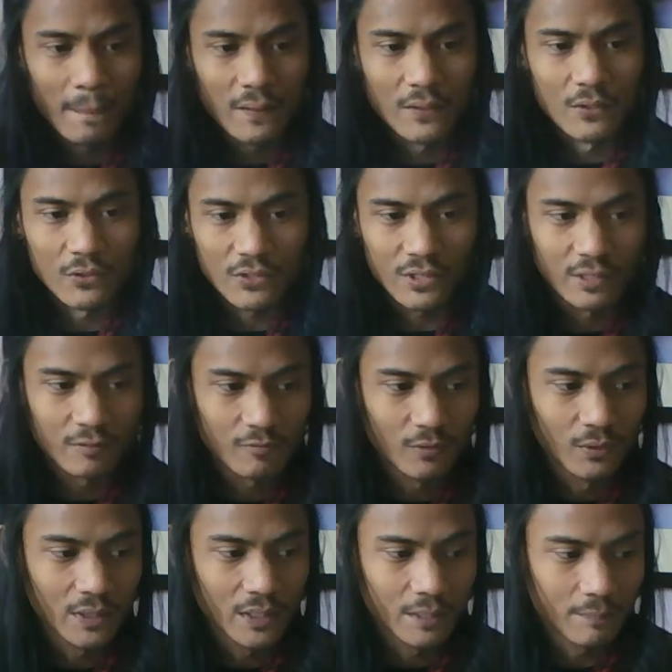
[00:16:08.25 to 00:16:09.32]
You know, start
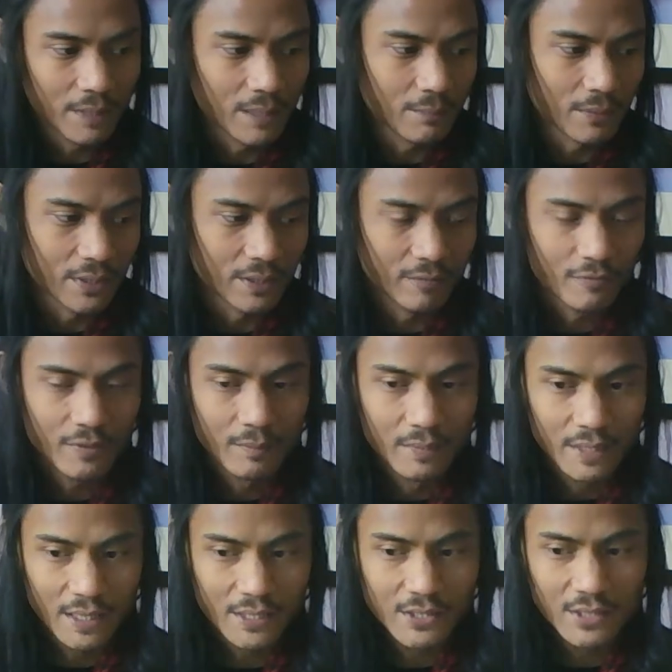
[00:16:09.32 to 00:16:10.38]
folding the paper in a
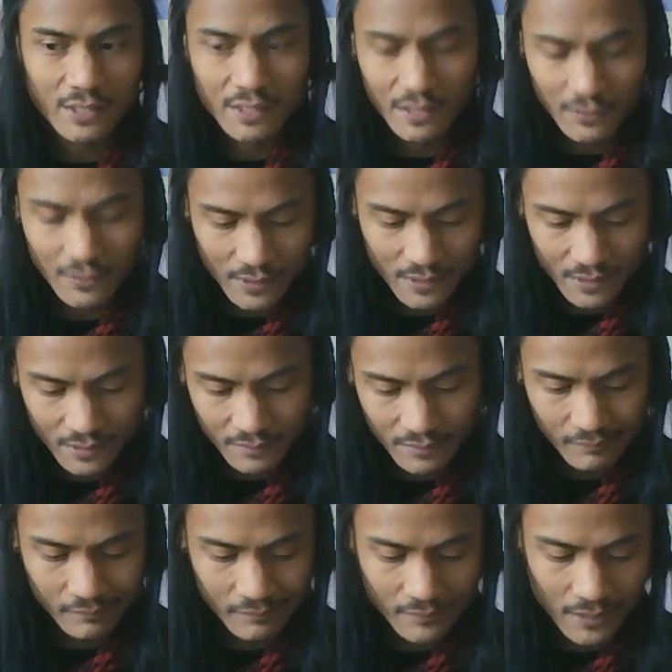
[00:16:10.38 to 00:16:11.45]
Fibonacci sequence,
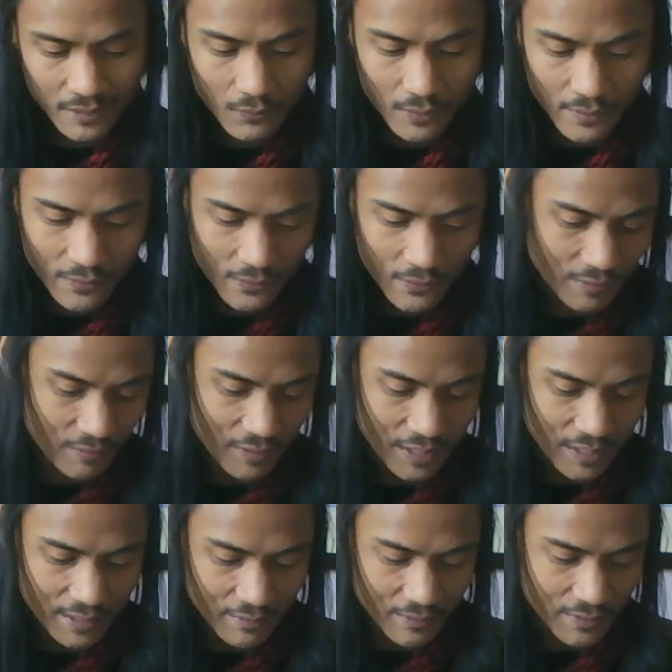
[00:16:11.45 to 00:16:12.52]
like 1, 3,
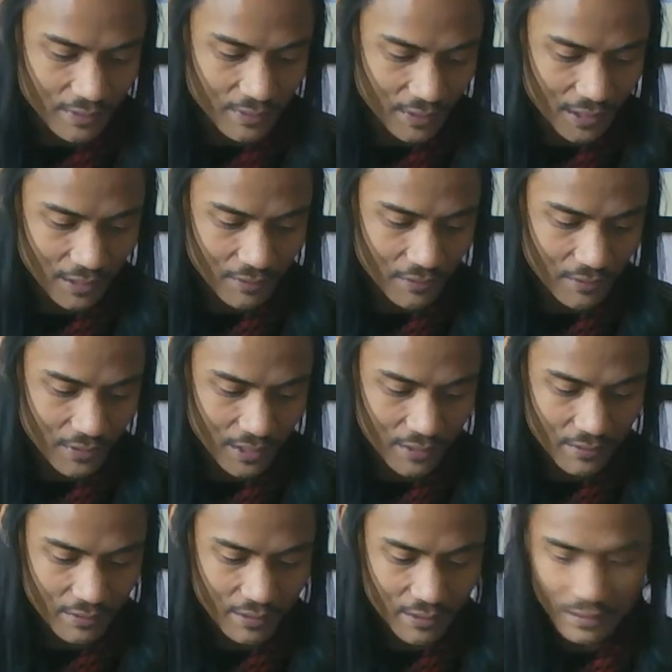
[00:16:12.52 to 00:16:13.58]
5, etc.,
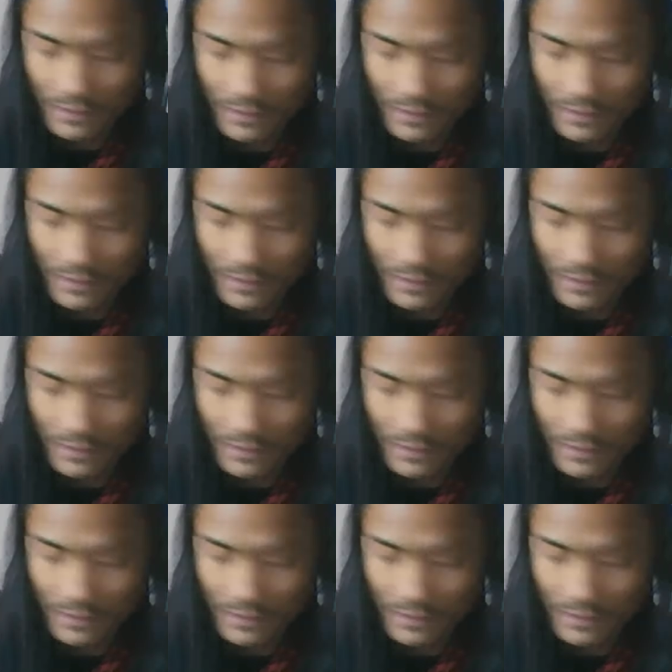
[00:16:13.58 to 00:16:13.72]
etc.